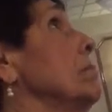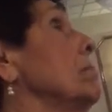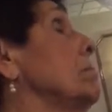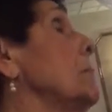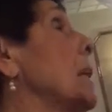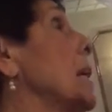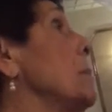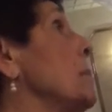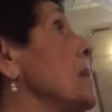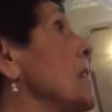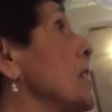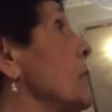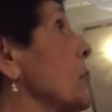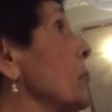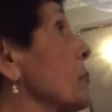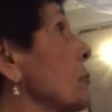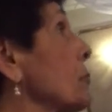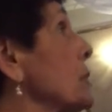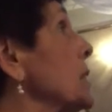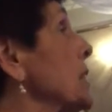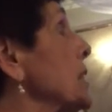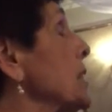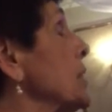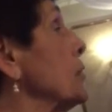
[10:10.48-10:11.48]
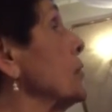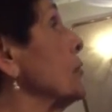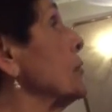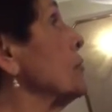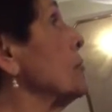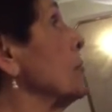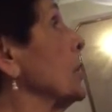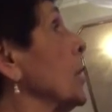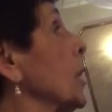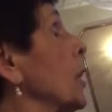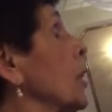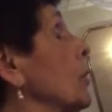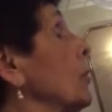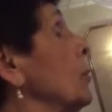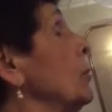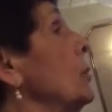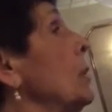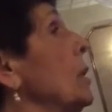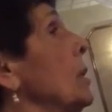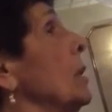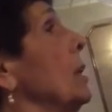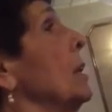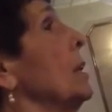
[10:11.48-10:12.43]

maybe 3 years ago,